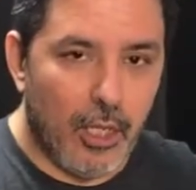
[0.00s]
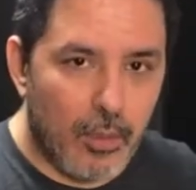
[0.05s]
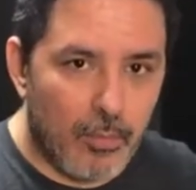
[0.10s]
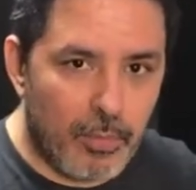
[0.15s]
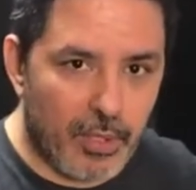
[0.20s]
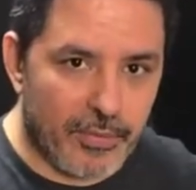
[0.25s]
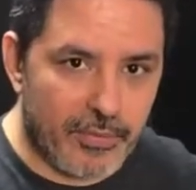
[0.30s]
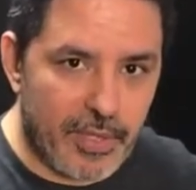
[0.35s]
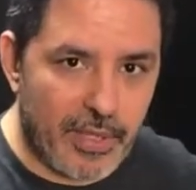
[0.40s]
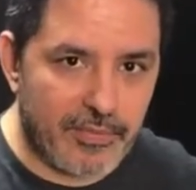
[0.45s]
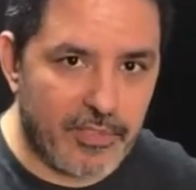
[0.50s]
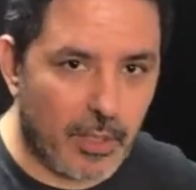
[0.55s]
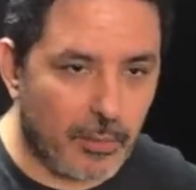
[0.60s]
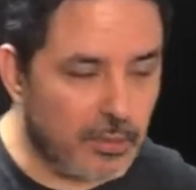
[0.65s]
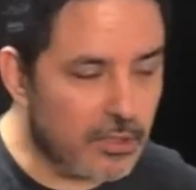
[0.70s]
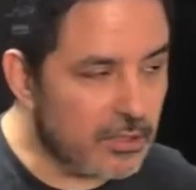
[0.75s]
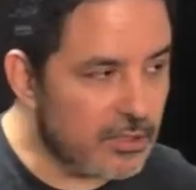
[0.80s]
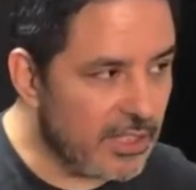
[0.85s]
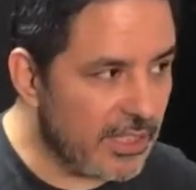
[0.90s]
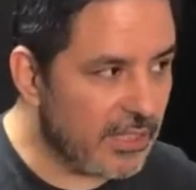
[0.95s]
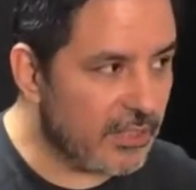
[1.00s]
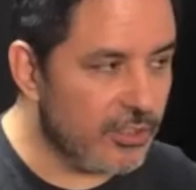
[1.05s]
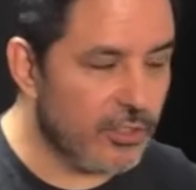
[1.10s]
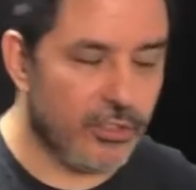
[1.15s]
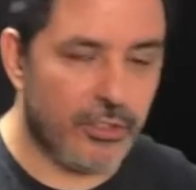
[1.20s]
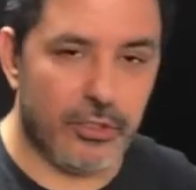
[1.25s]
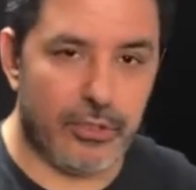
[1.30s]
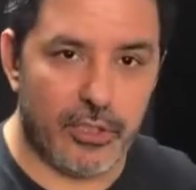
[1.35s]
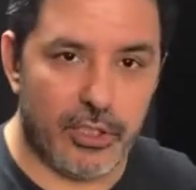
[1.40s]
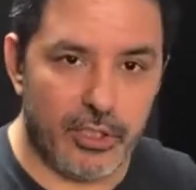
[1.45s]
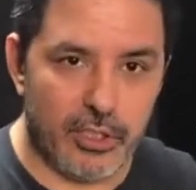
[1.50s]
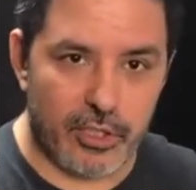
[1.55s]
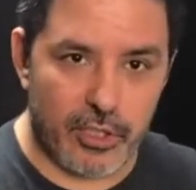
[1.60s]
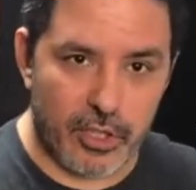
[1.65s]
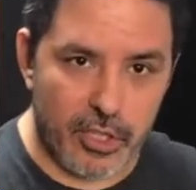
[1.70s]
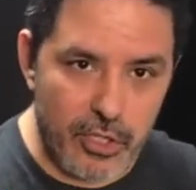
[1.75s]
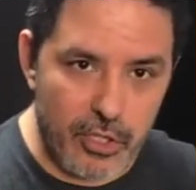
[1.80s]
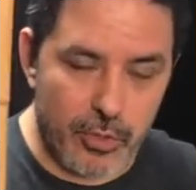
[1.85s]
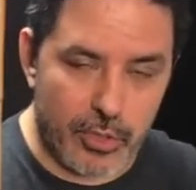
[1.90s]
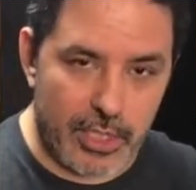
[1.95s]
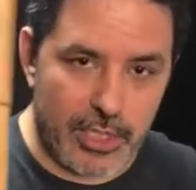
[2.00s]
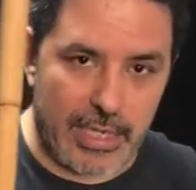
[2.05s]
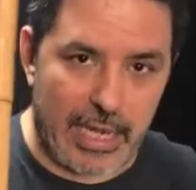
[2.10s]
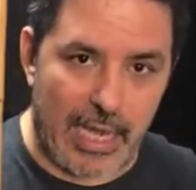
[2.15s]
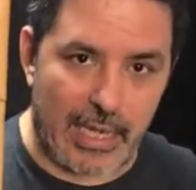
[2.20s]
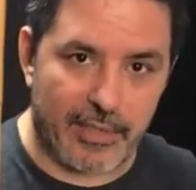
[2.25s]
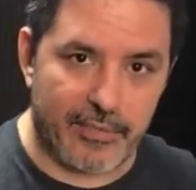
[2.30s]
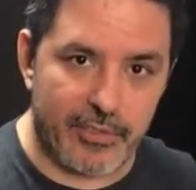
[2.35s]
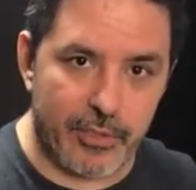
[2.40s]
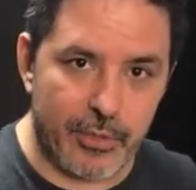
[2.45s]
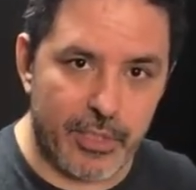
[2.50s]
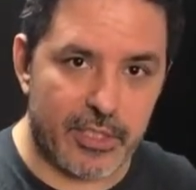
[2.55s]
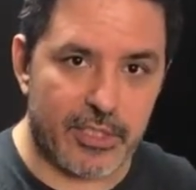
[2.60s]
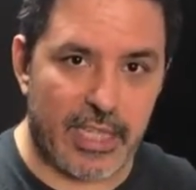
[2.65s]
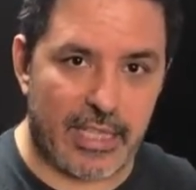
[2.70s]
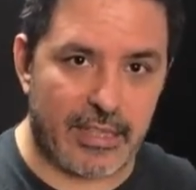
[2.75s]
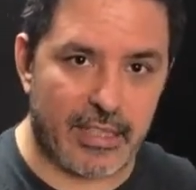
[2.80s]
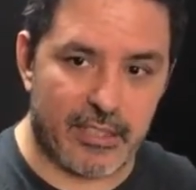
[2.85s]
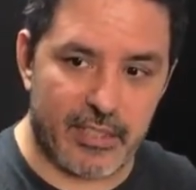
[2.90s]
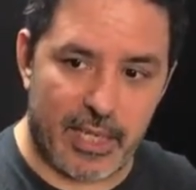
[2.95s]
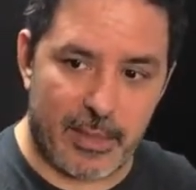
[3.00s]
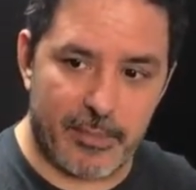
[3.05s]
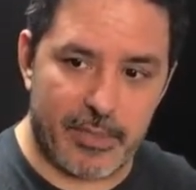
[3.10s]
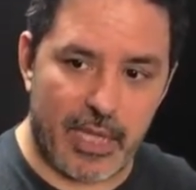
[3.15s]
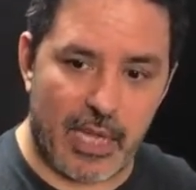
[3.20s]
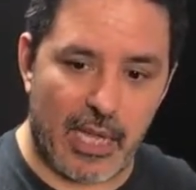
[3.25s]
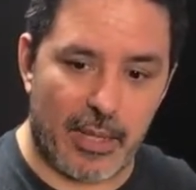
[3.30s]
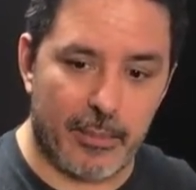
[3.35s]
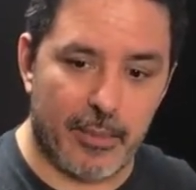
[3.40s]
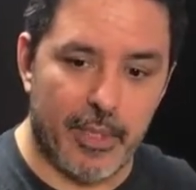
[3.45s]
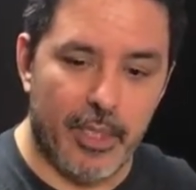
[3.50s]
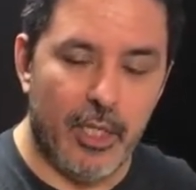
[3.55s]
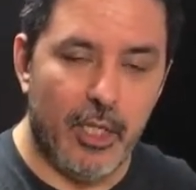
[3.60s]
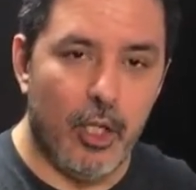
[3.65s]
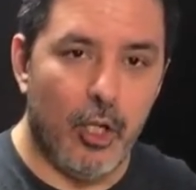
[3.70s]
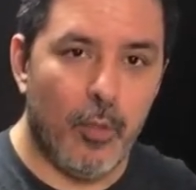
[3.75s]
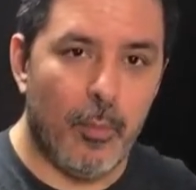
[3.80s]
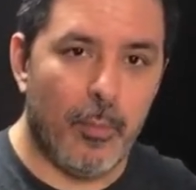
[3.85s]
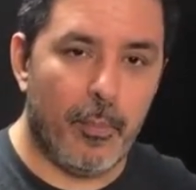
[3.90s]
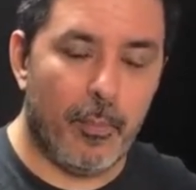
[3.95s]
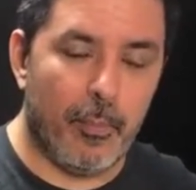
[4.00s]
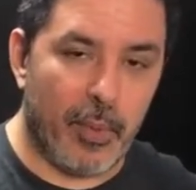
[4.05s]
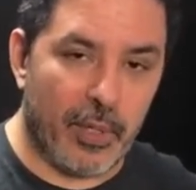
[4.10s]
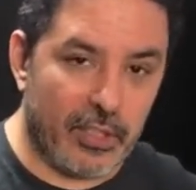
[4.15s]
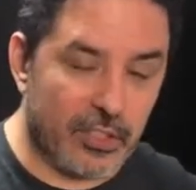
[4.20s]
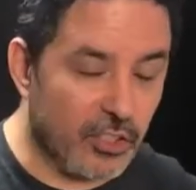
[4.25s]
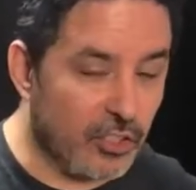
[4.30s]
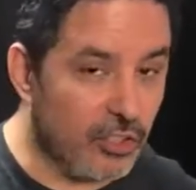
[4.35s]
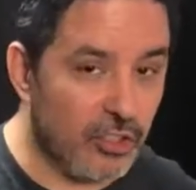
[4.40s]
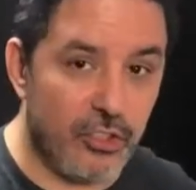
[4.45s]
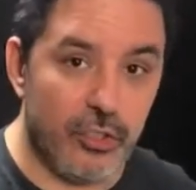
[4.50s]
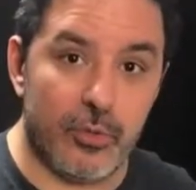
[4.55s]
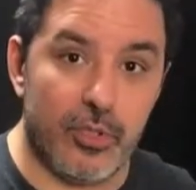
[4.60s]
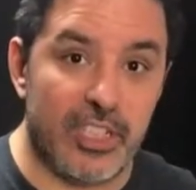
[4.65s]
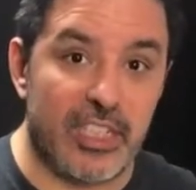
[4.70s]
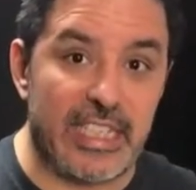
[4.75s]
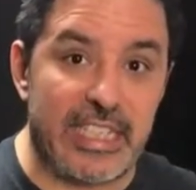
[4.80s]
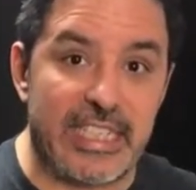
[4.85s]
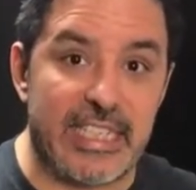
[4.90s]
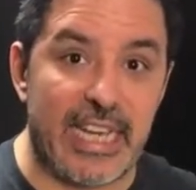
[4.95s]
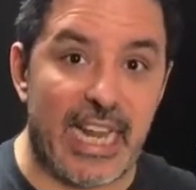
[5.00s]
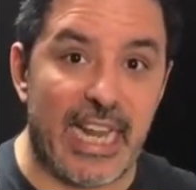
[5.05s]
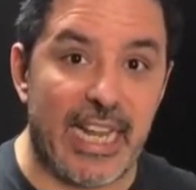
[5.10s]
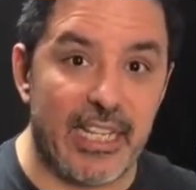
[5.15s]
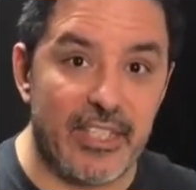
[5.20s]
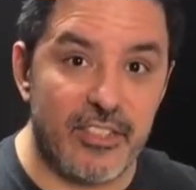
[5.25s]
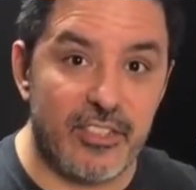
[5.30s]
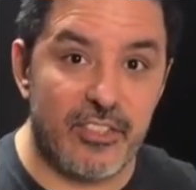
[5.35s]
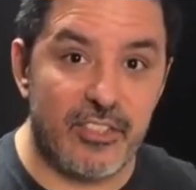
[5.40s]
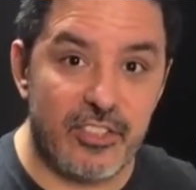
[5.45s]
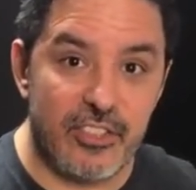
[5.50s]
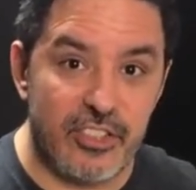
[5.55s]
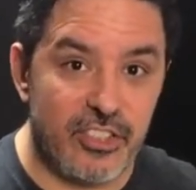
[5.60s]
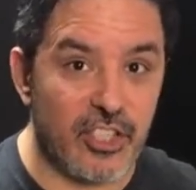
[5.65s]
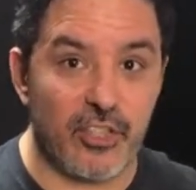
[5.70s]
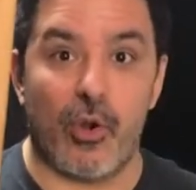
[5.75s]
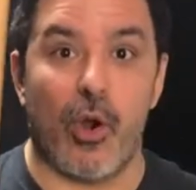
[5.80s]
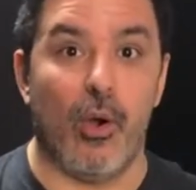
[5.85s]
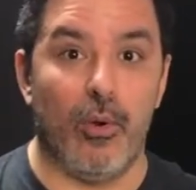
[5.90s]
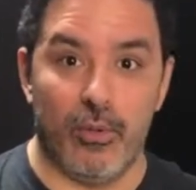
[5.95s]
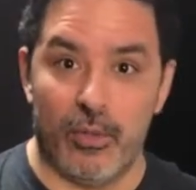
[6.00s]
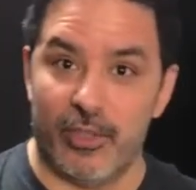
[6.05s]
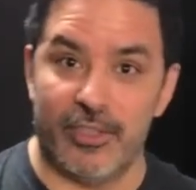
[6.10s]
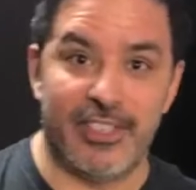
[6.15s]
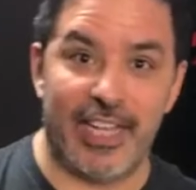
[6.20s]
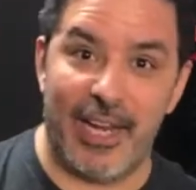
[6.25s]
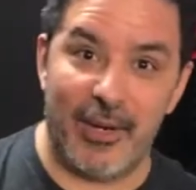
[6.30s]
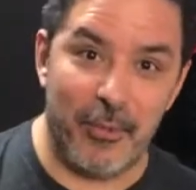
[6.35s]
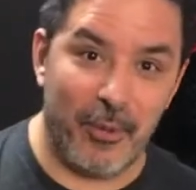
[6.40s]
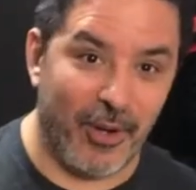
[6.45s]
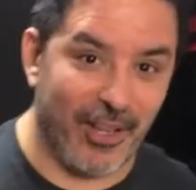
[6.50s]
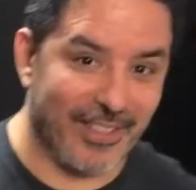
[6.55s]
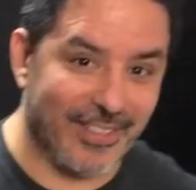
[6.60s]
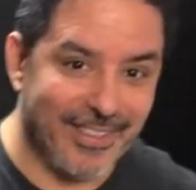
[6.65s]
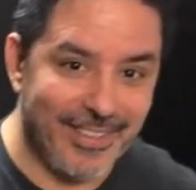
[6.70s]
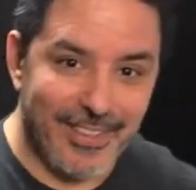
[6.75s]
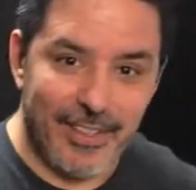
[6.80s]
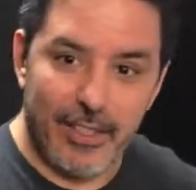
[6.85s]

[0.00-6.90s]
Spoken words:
But if you have double sticks, you can kind of do this at the same time. But it's a student, day 0 or day 1,